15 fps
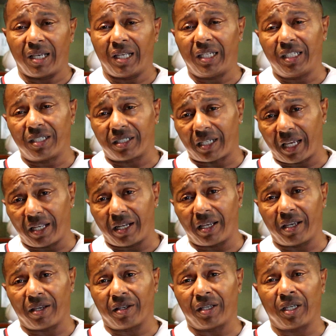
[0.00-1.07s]
And he stayed
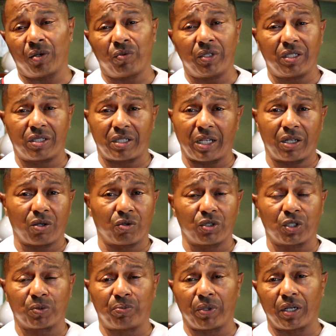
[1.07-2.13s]
there. And we sitting on
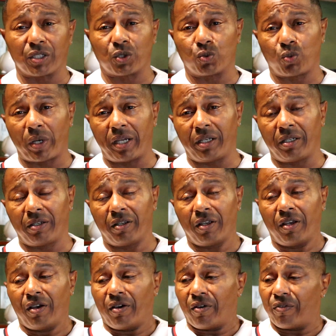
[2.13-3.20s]
this bus waiting
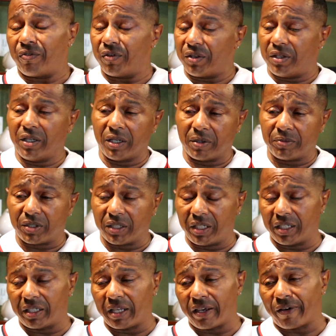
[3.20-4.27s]
for them to
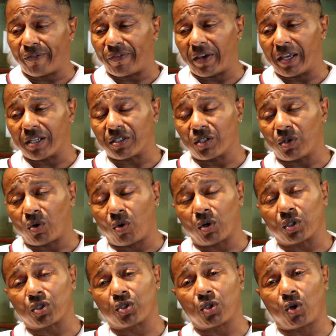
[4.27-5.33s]
get their affairs in
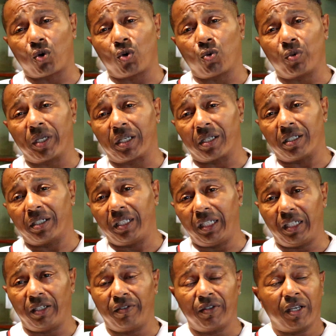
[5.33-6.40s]
order so we can
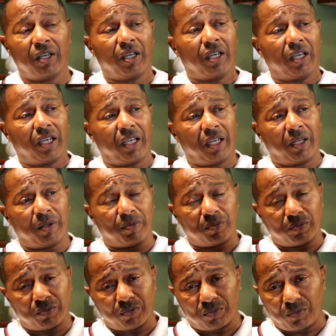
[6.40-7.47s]
leave
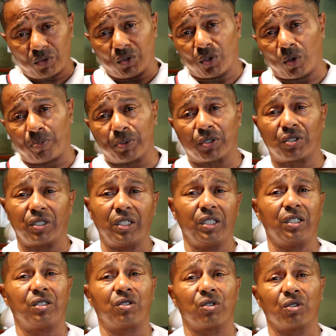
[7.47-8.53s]
and, you know,
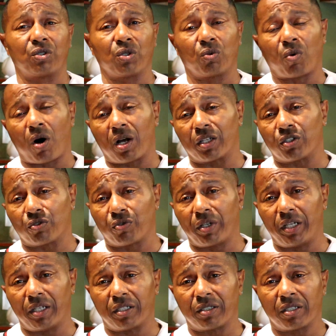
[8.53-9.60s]
proceed to, to Wallens
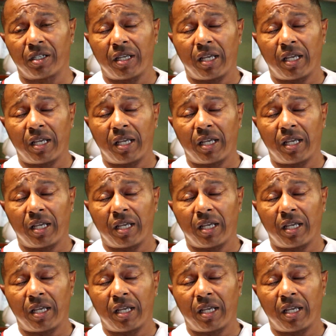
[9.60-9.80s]
Ridge.